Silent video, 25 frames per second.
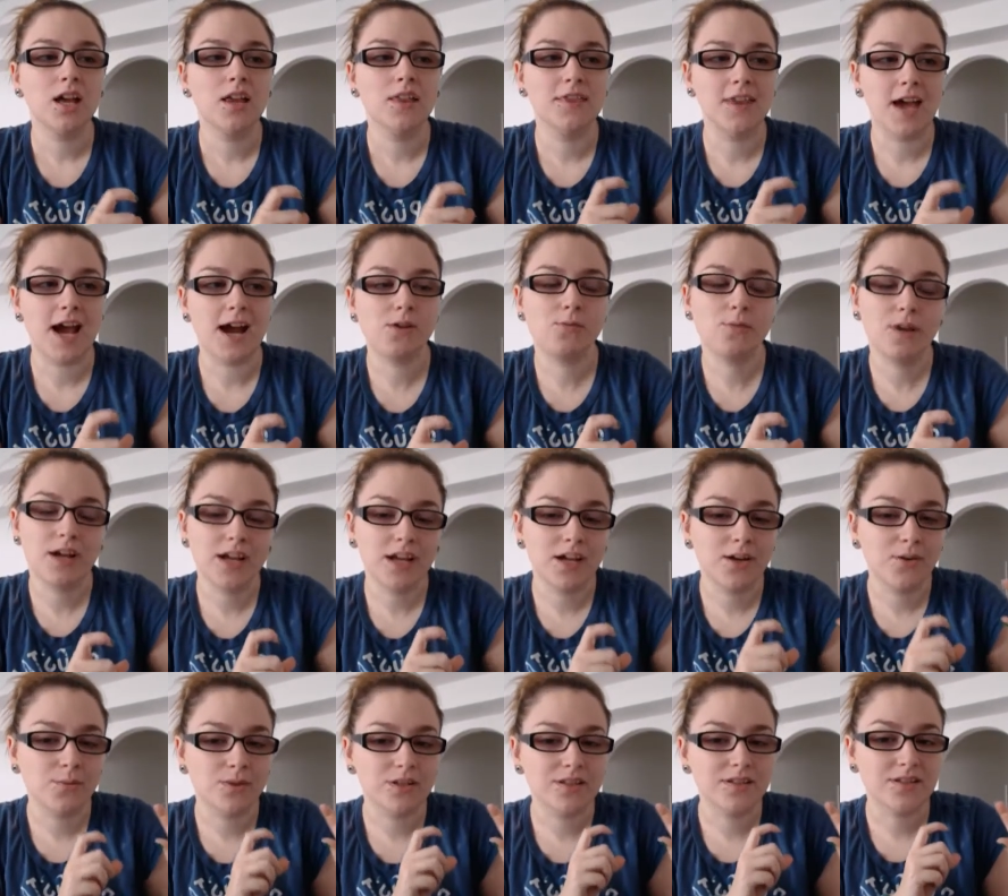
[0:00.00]
That
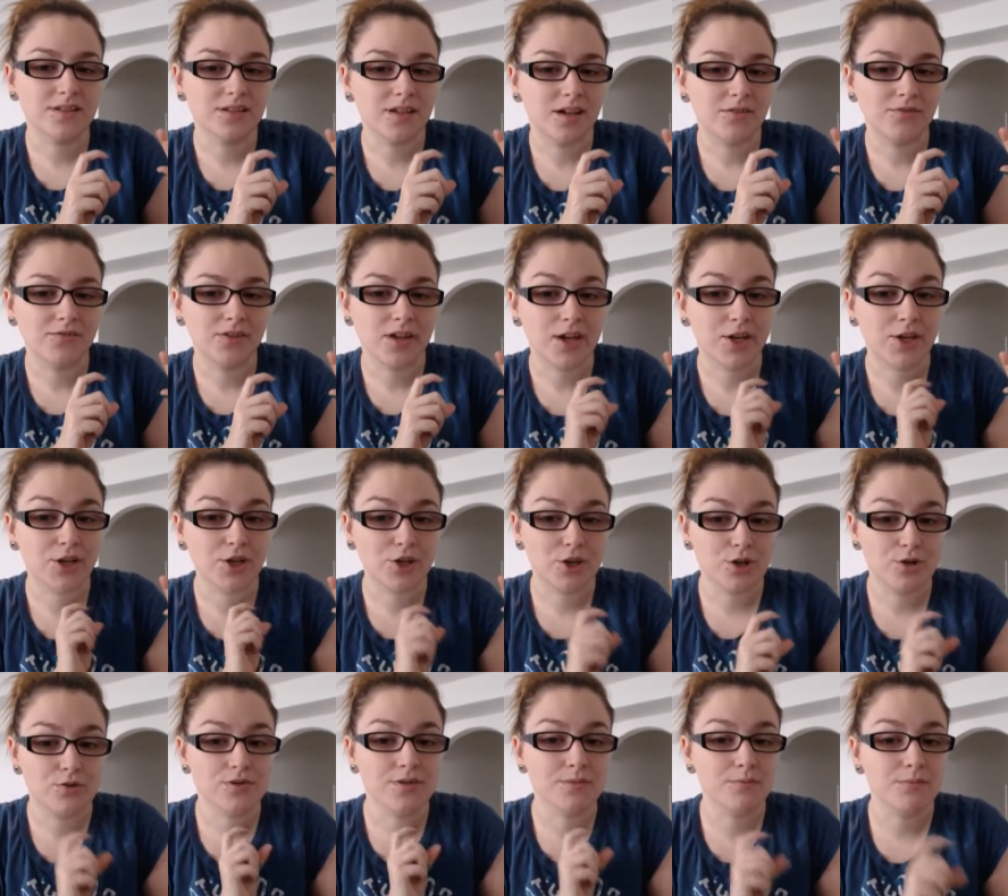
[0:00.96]
way, when stuff, like,
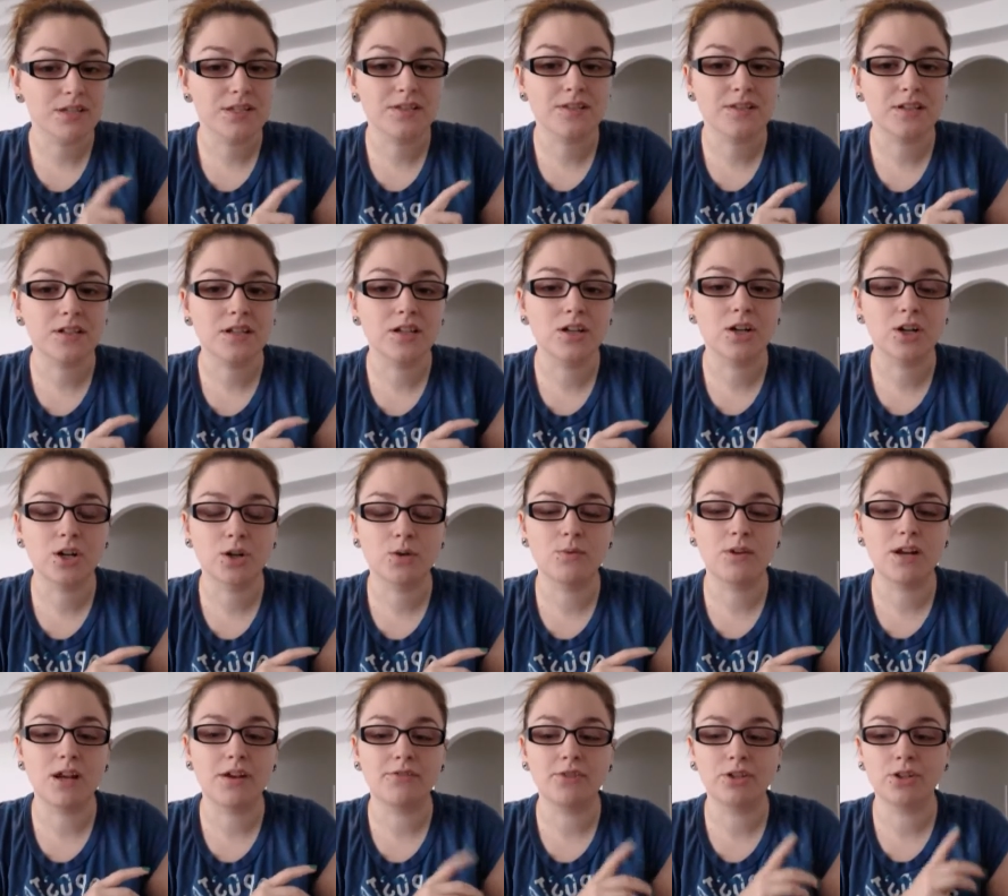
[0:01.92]
goes missing or
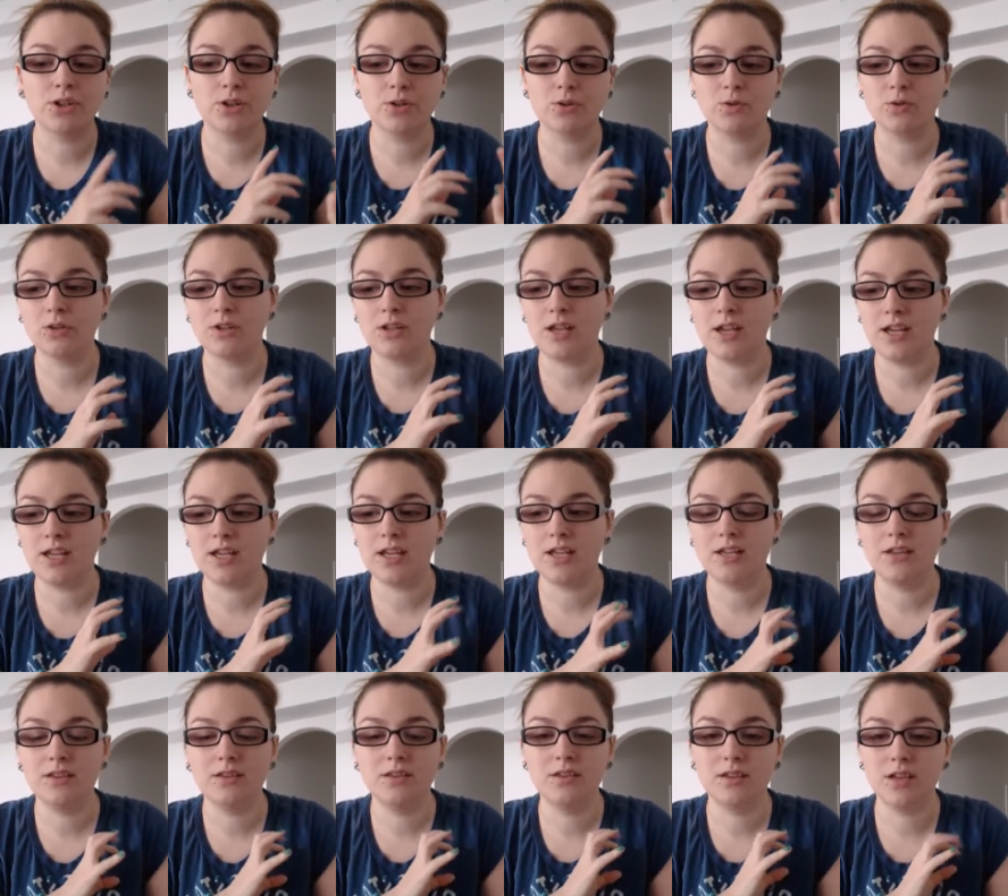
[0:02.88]
whatever, or, like,
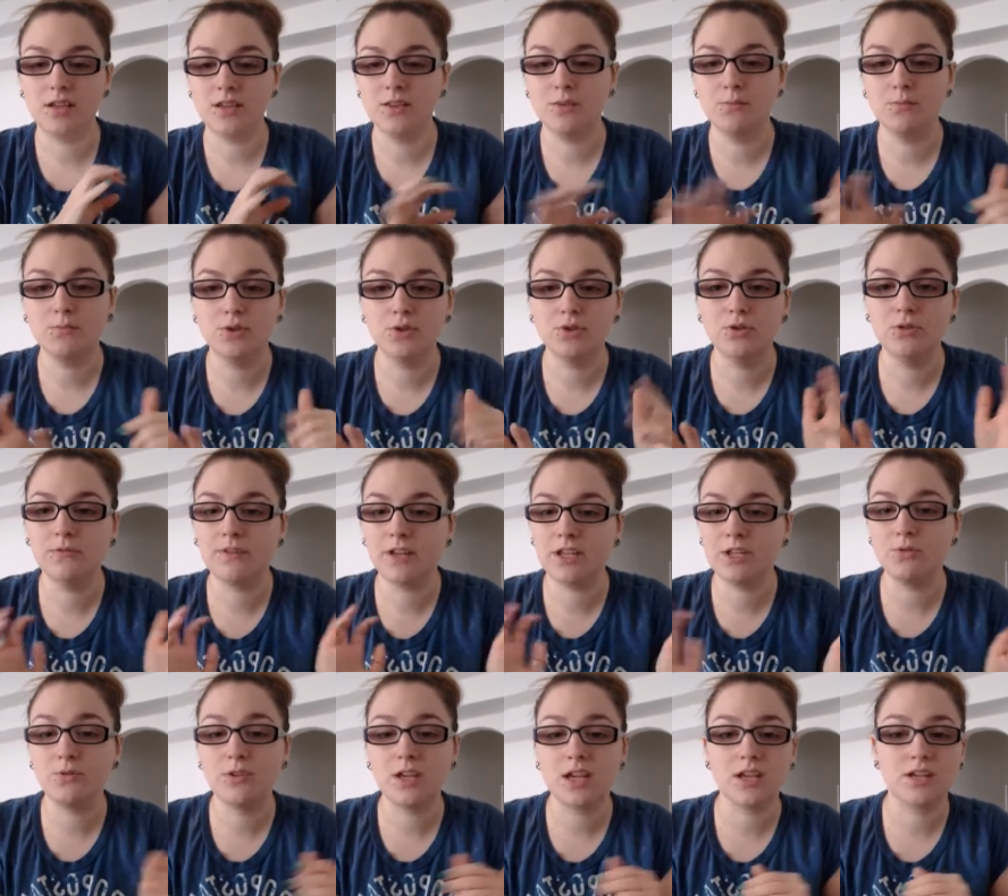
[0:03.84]
in the move
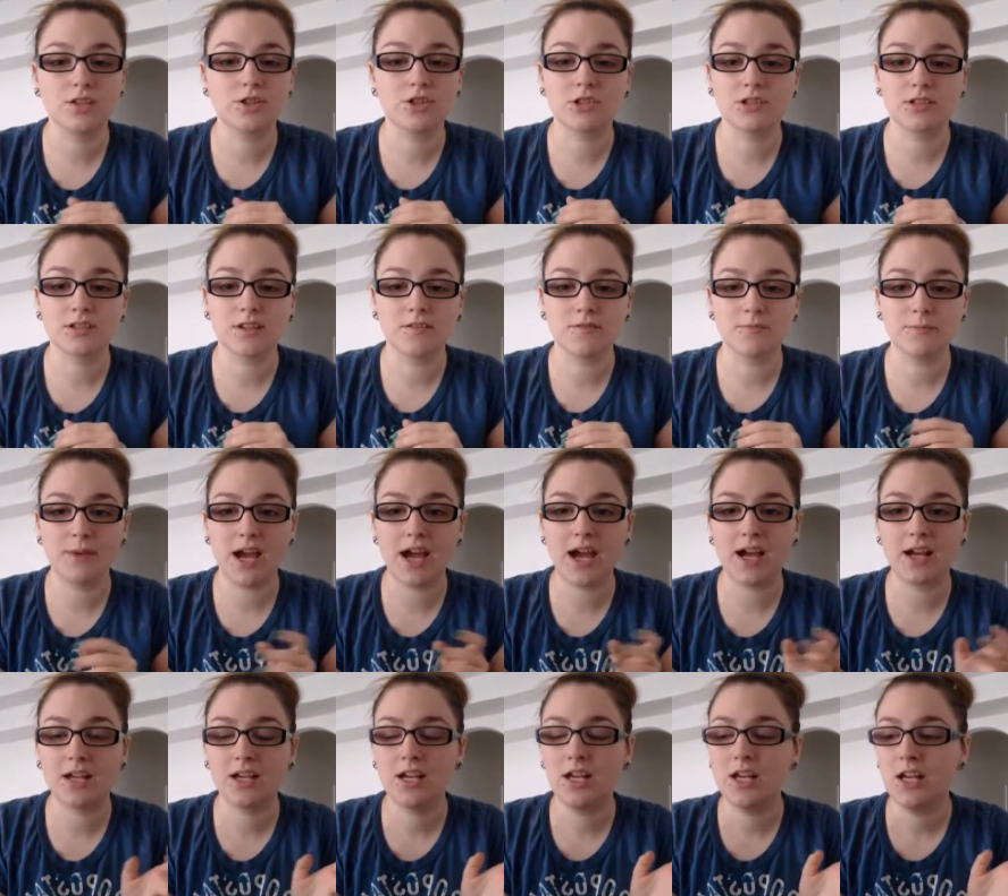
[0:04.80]
and you can't get your stuff
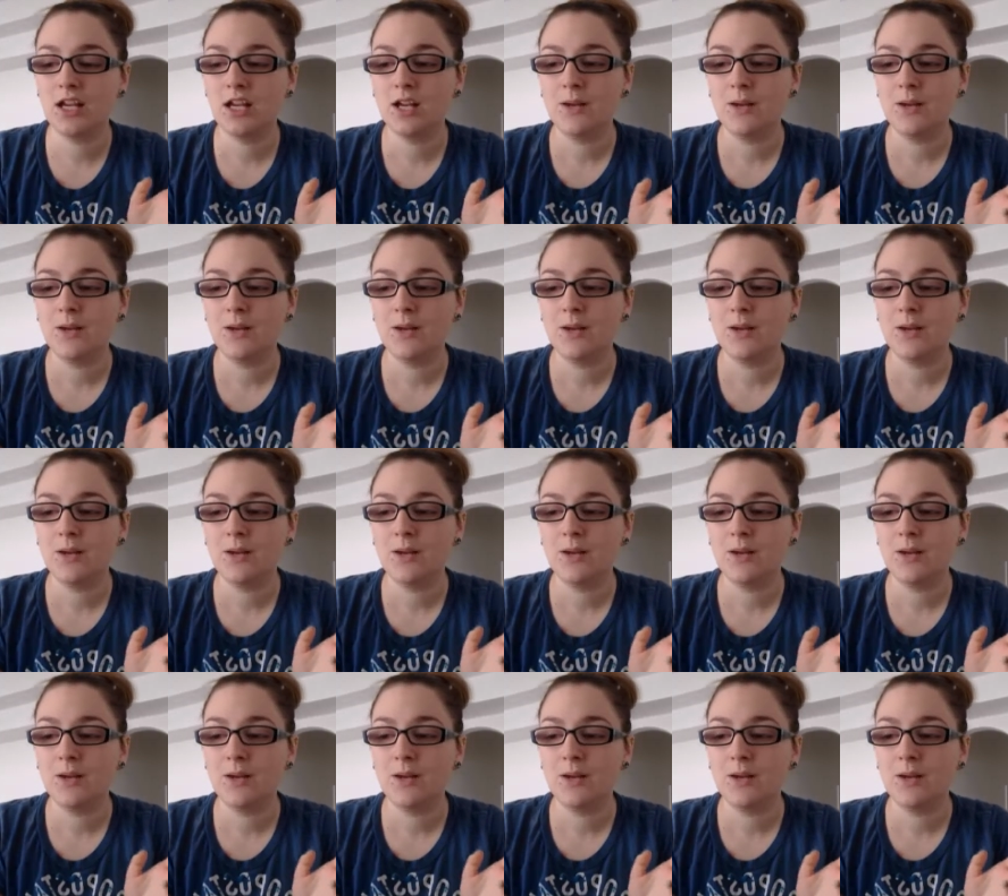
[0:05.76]
back,